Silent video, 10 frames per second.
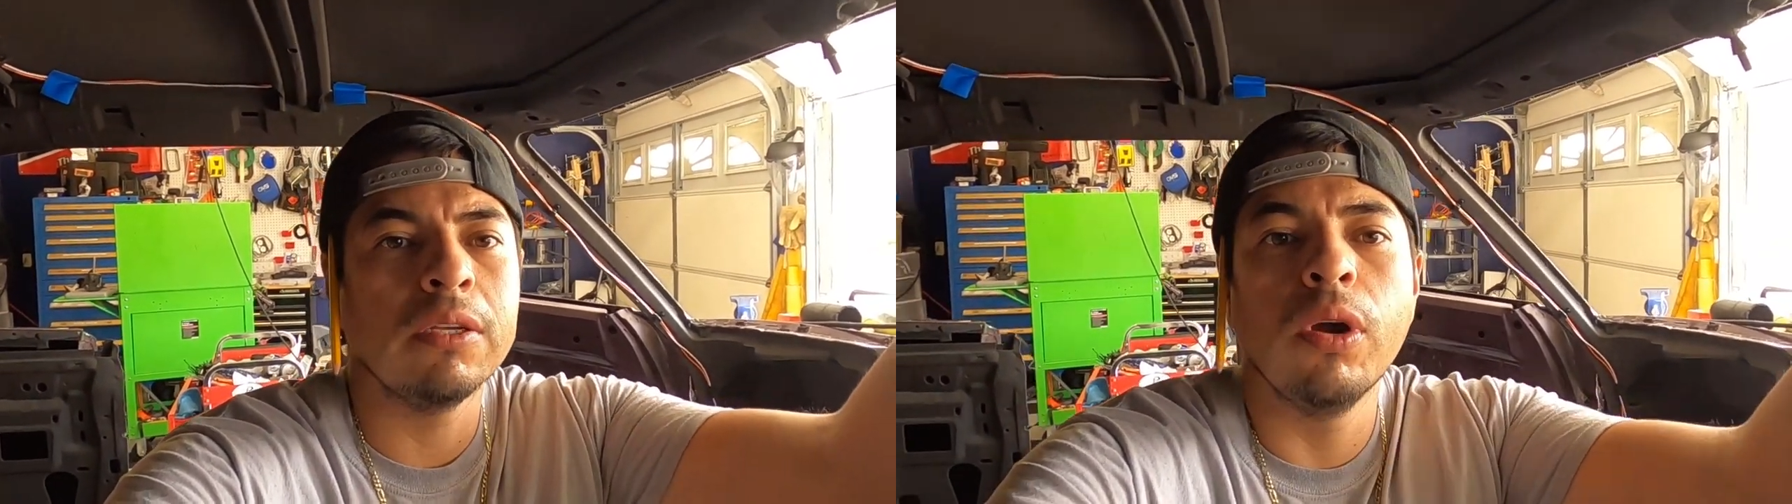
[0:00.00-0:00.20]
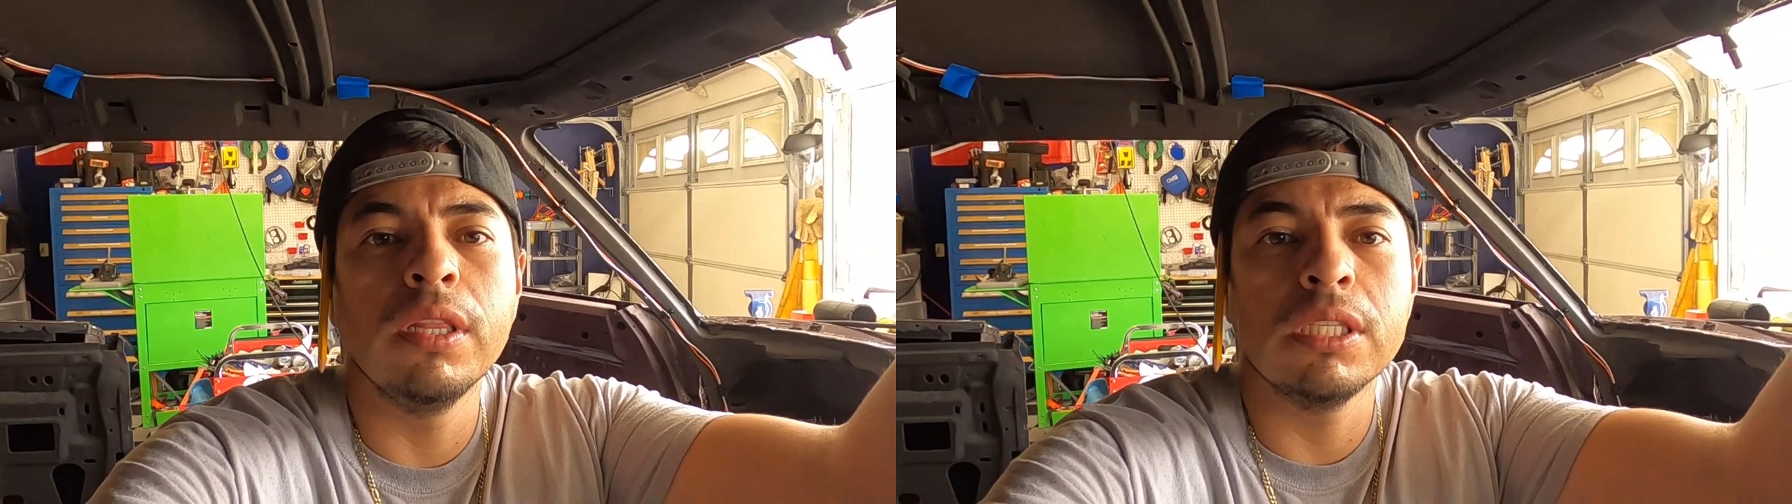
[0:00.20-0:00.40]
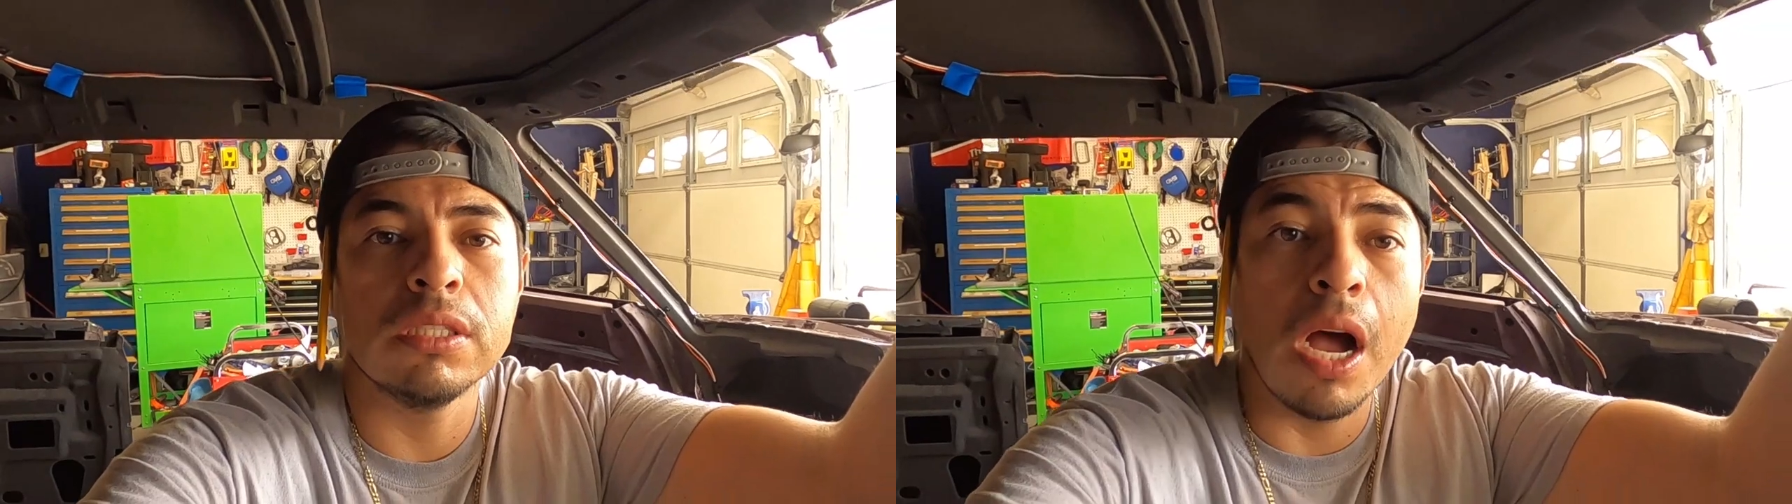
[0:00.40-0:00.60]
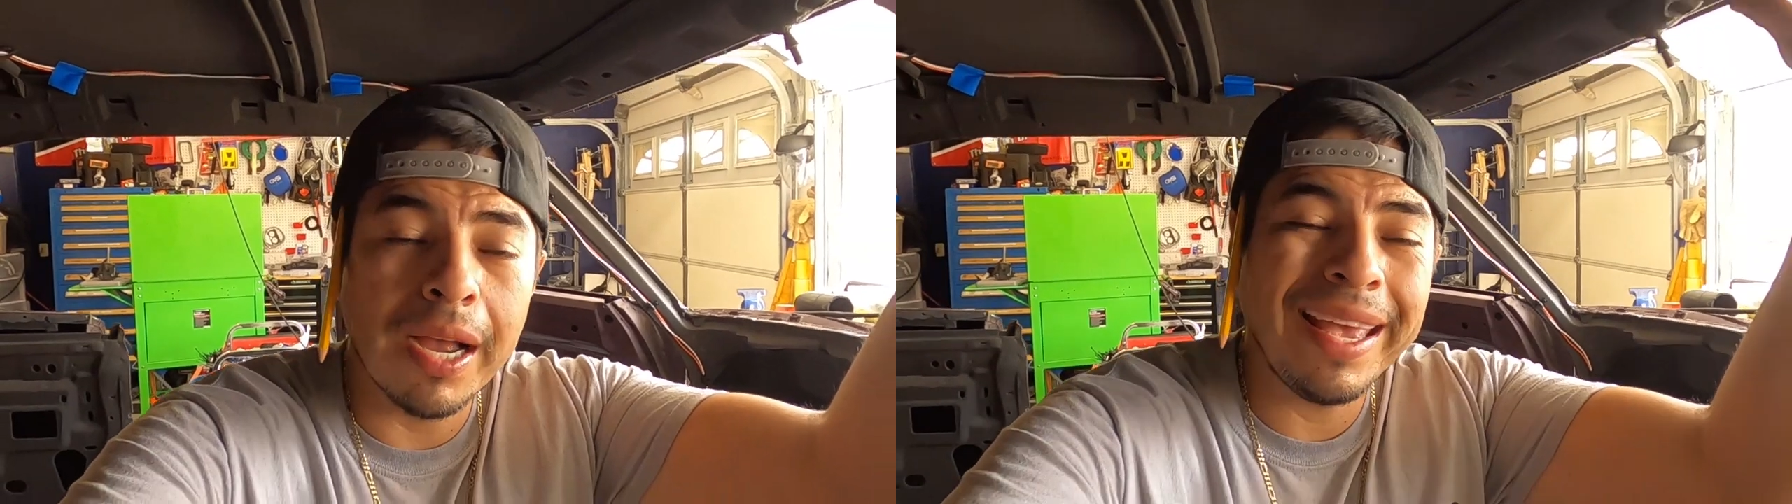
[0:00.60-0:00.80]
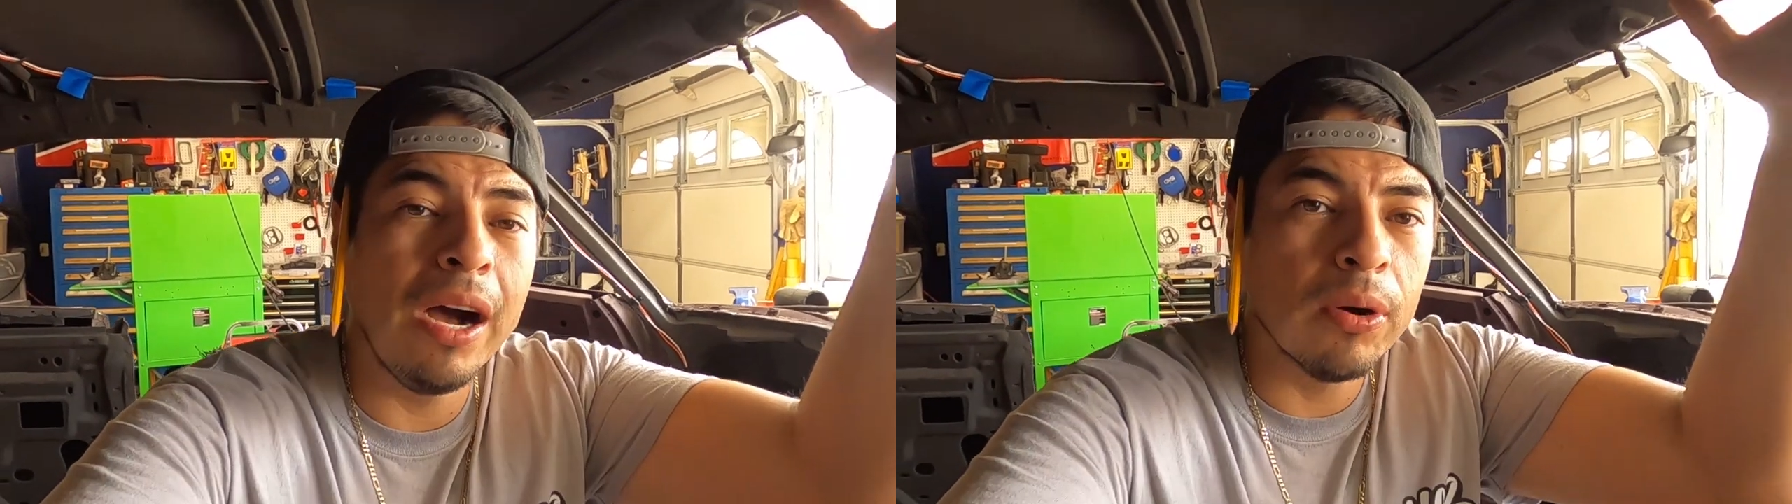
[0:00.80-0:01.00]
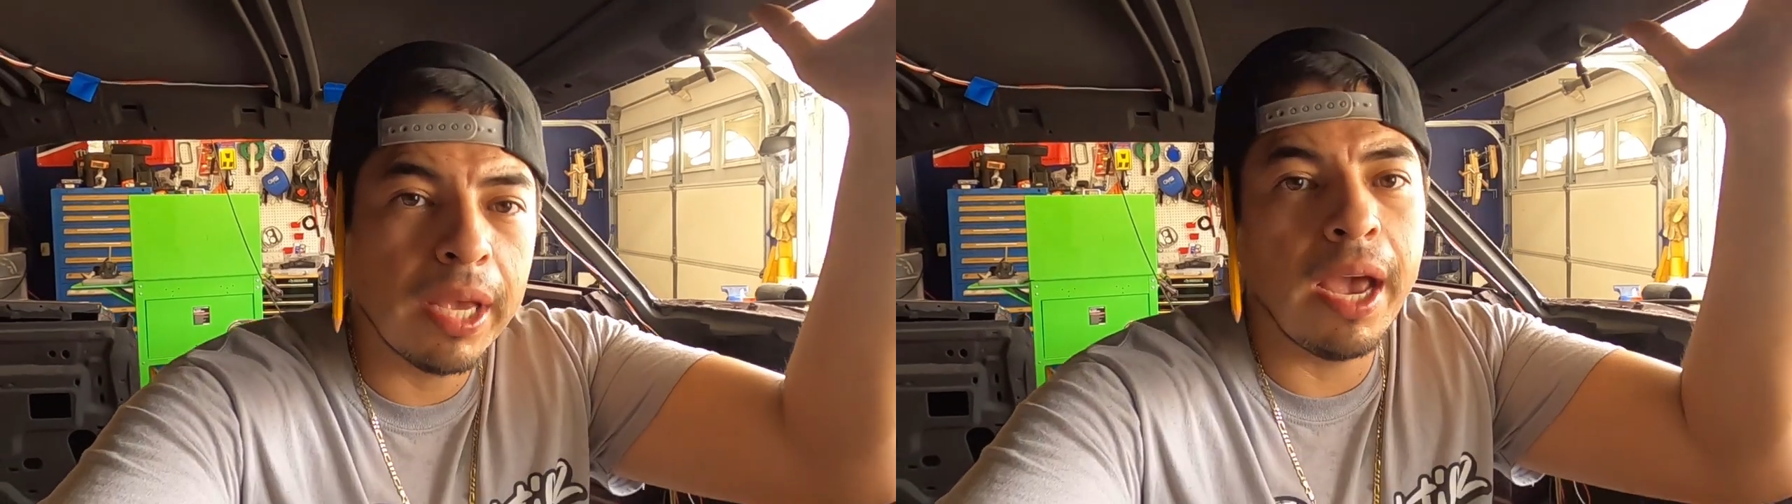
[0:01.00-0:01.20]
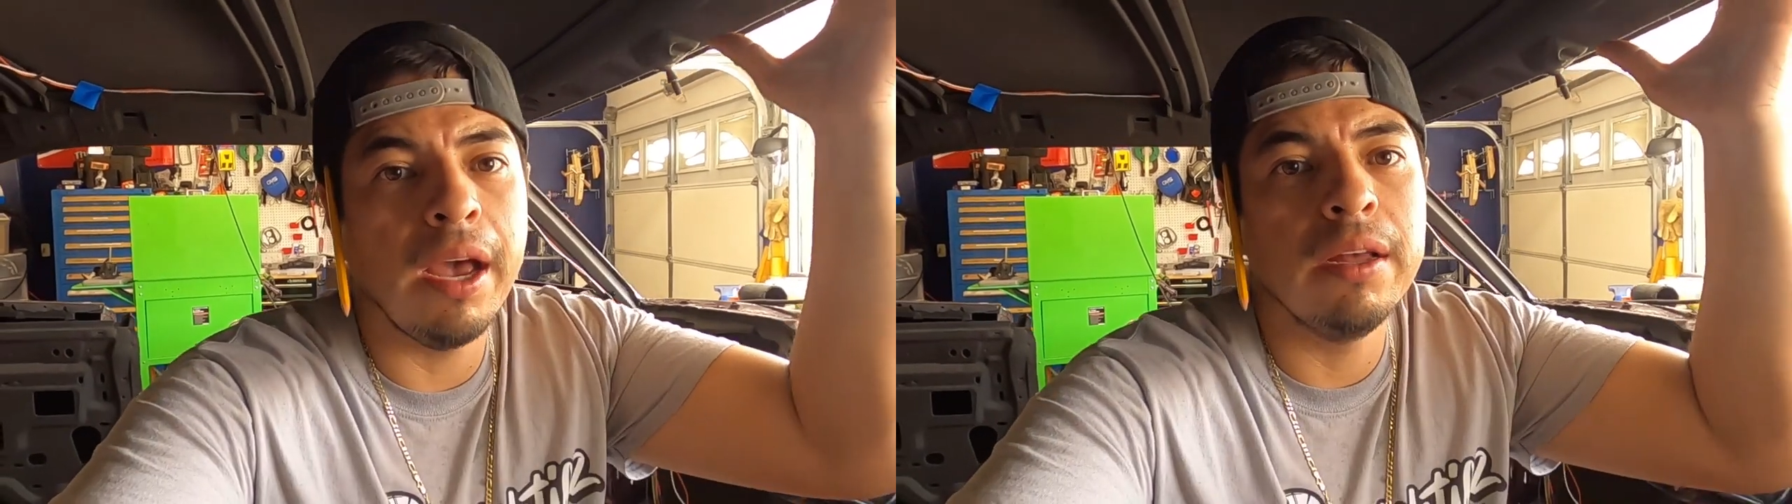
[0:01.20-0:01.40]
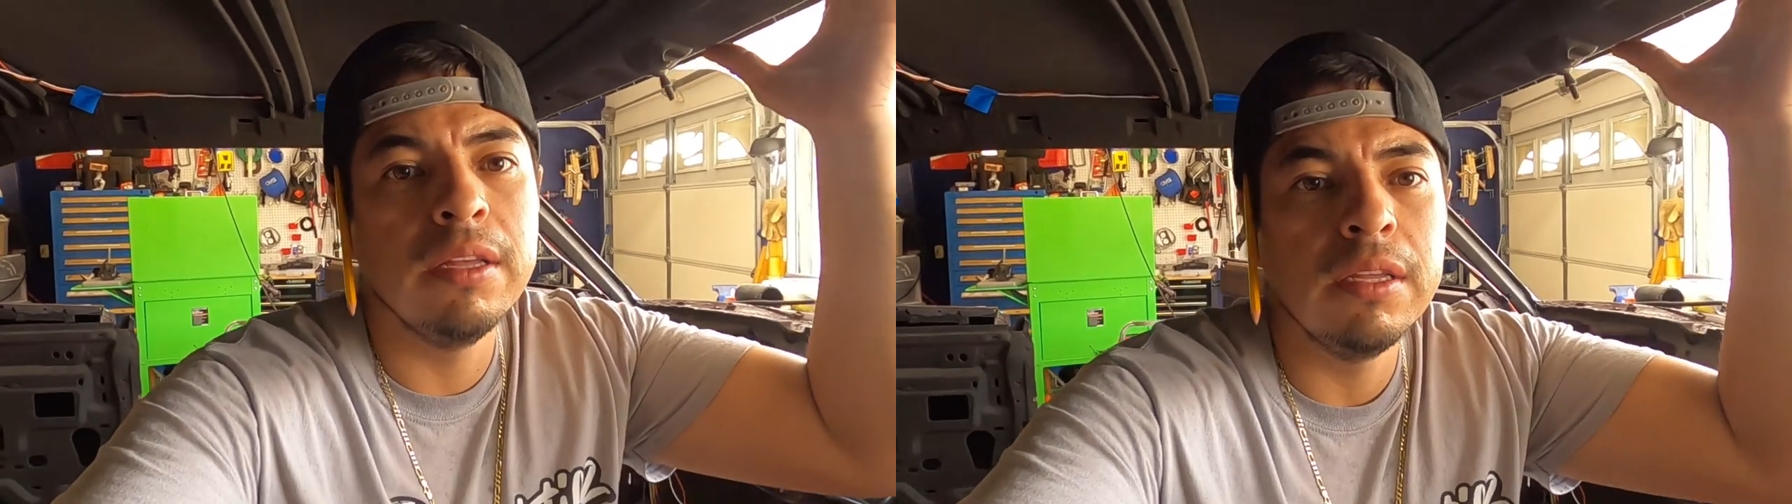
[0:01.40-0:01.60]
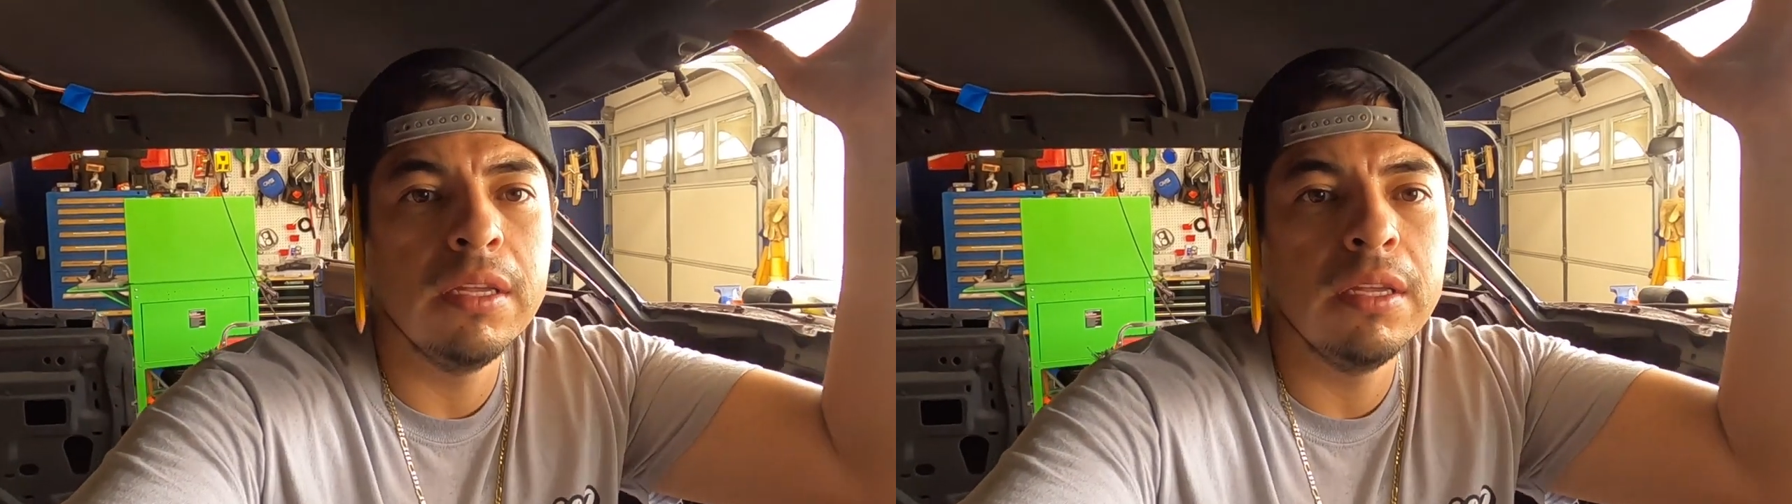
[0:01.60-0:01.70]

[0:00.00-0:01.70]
to run the stock Hellcat